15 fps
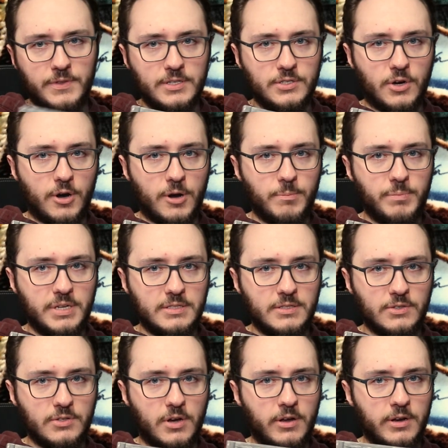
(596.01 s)
these arm
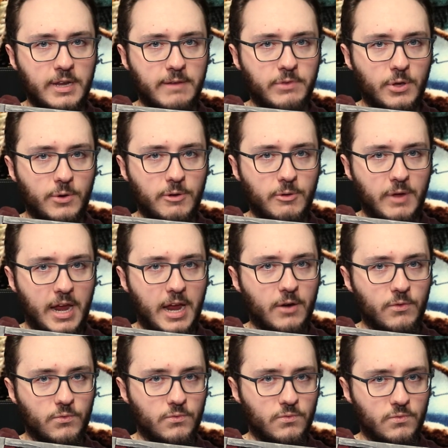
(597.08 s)
pieces on, even though you
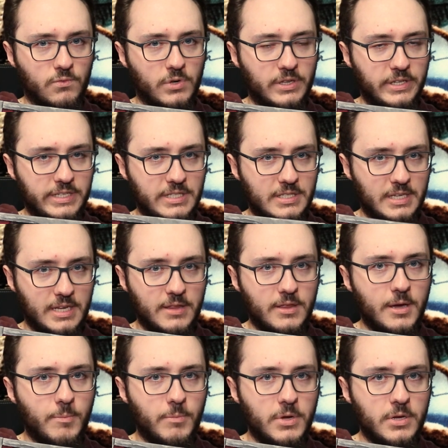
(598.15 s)
can't really see
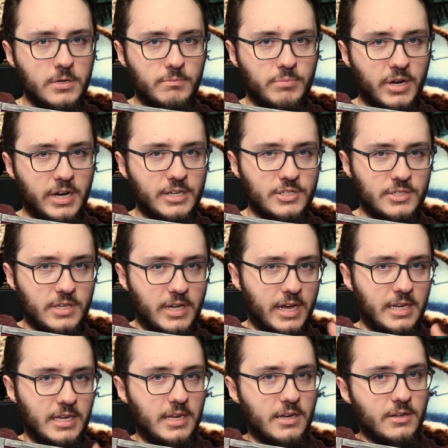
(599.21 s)
them, but
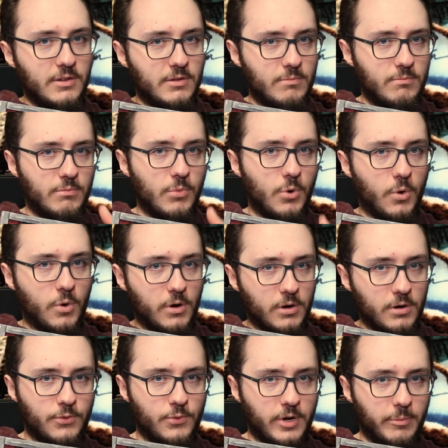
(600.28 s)
I needed
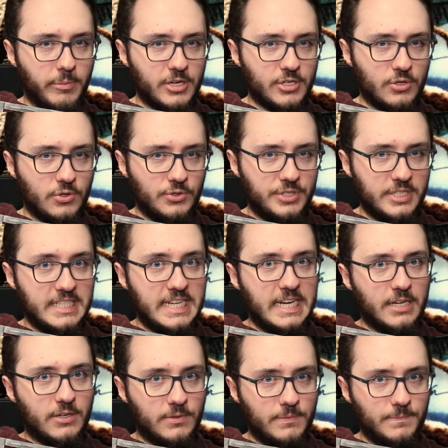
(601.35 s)
more three-dimensional detail.